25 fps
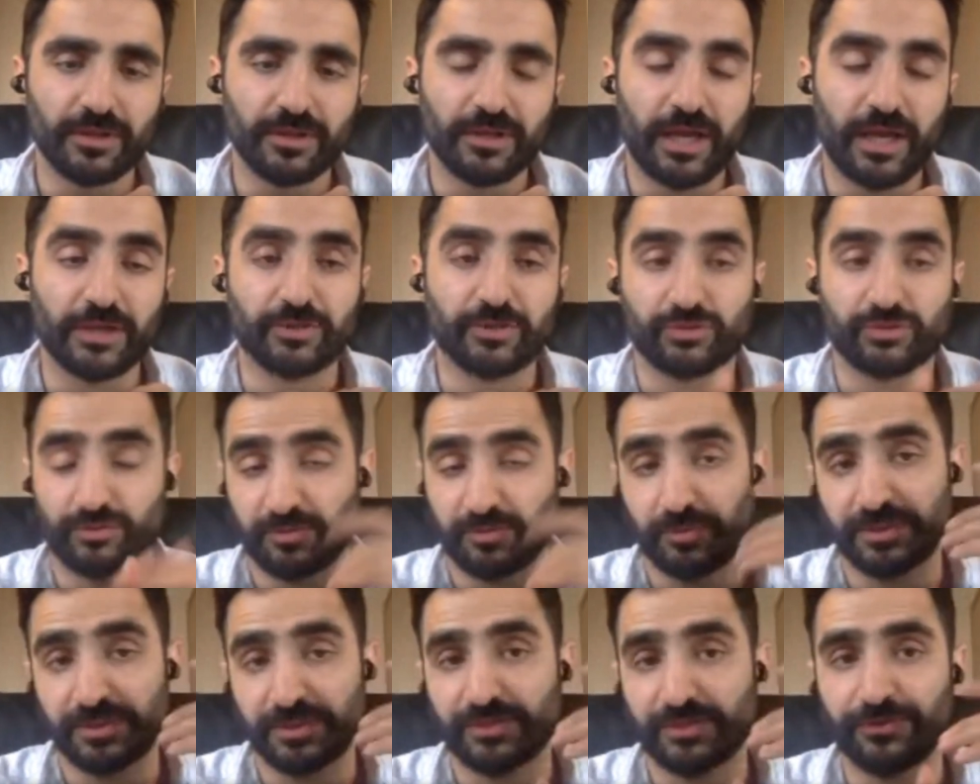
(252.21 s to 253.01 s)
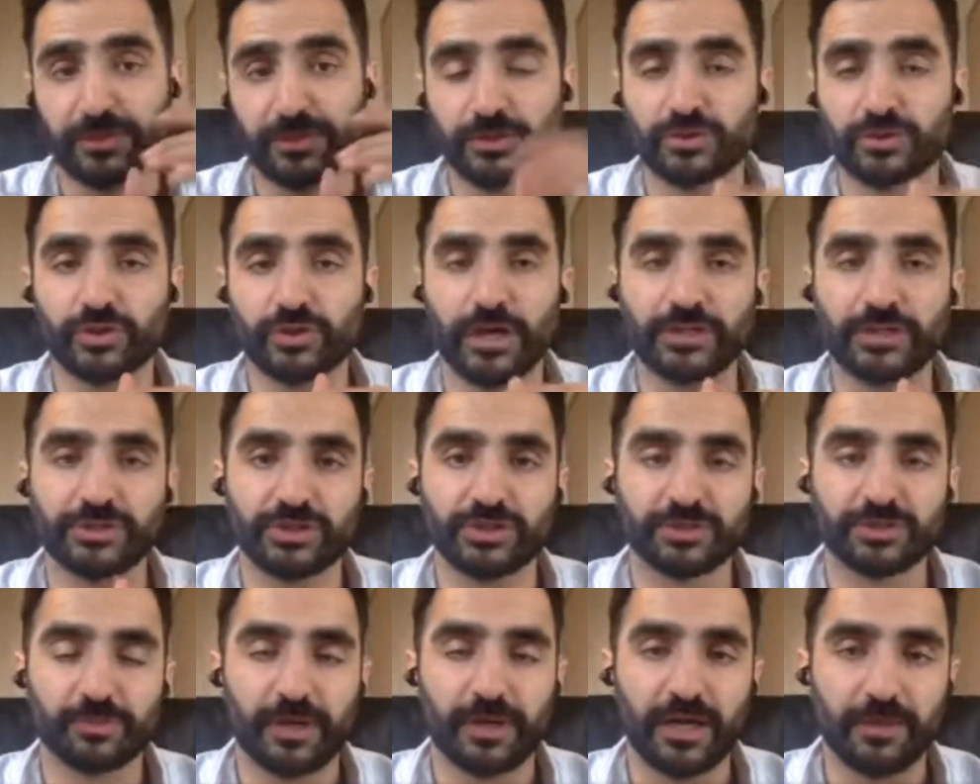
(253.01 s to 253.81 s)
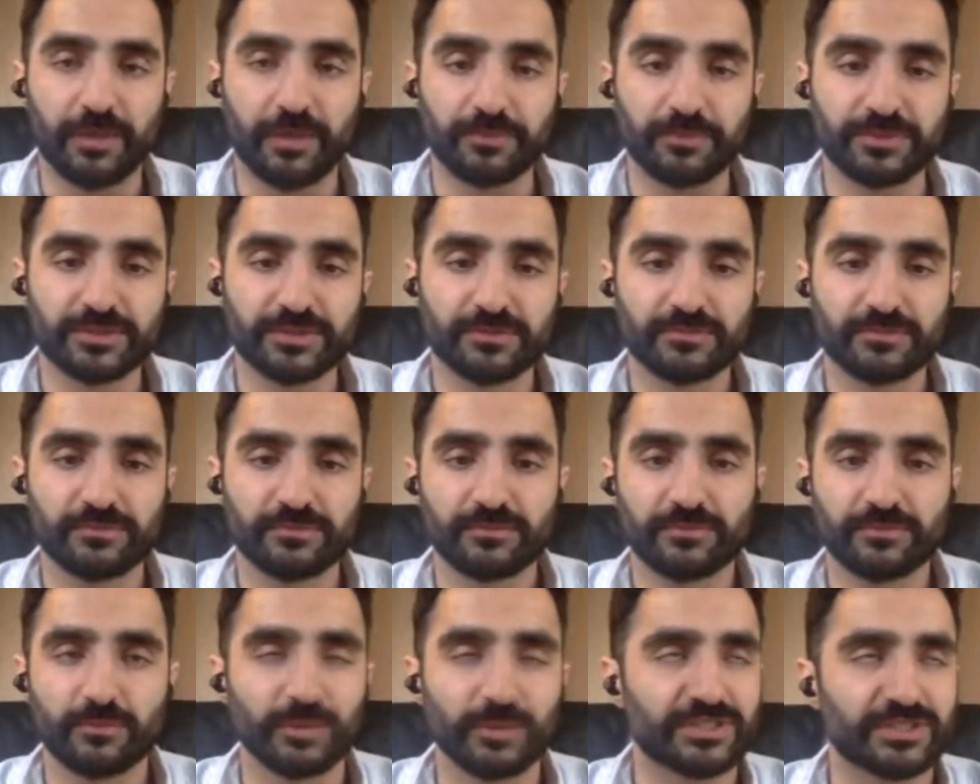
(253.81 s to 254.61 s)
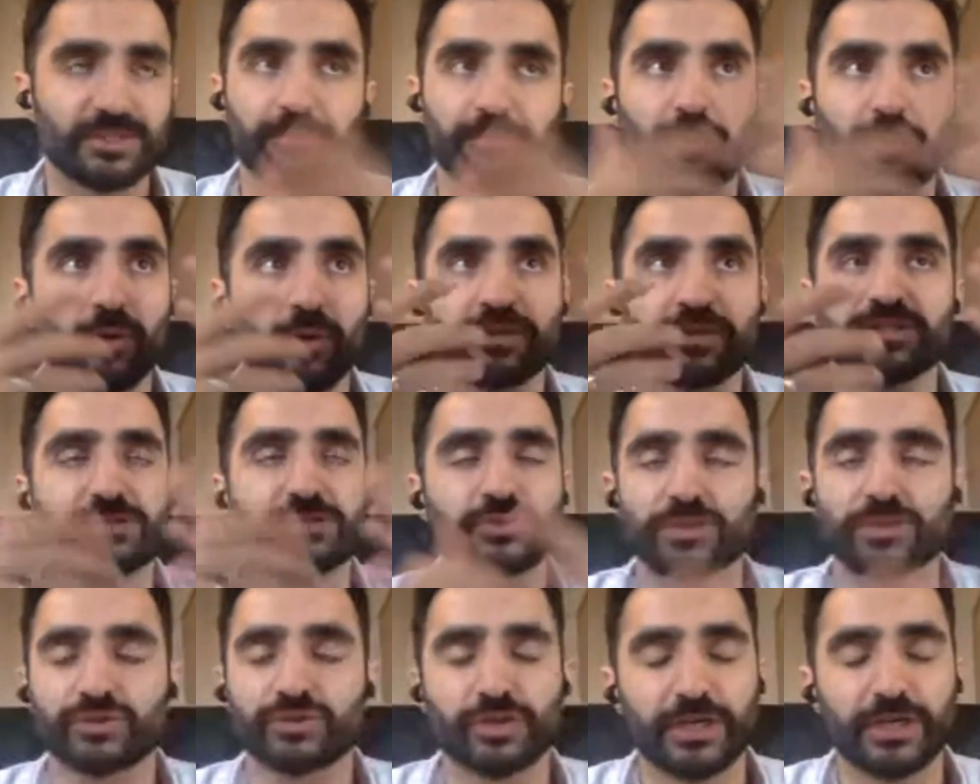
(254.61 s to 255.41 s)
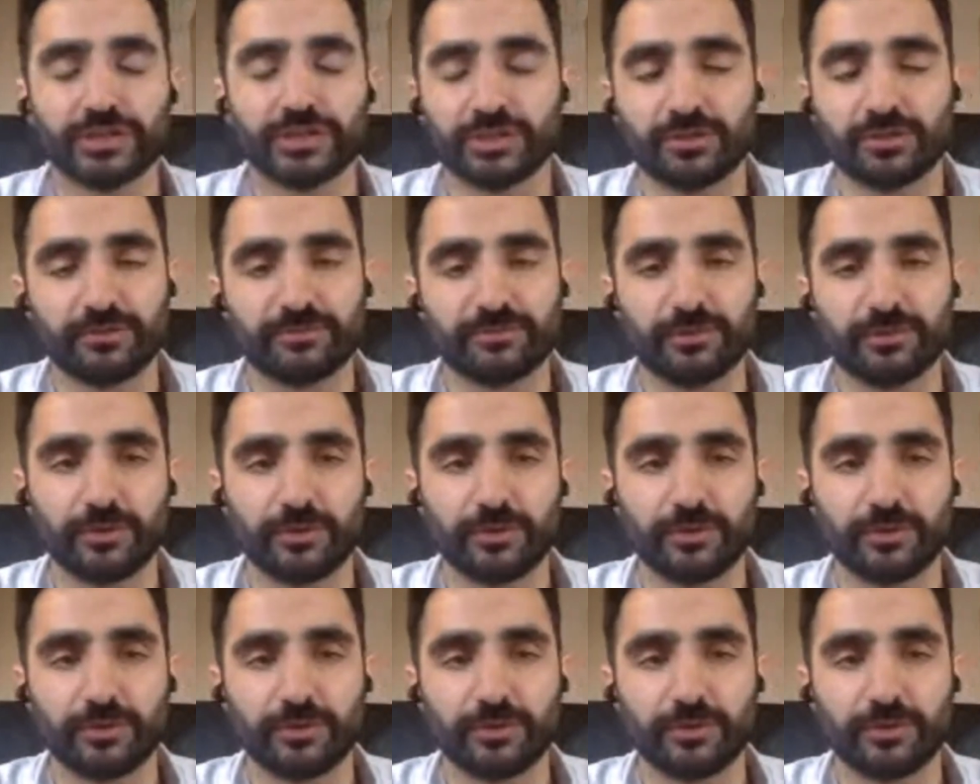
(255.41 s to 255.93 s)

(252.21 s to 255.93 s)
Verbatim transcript: and specifically treasurers, perhaps? What's the importance of treasurer for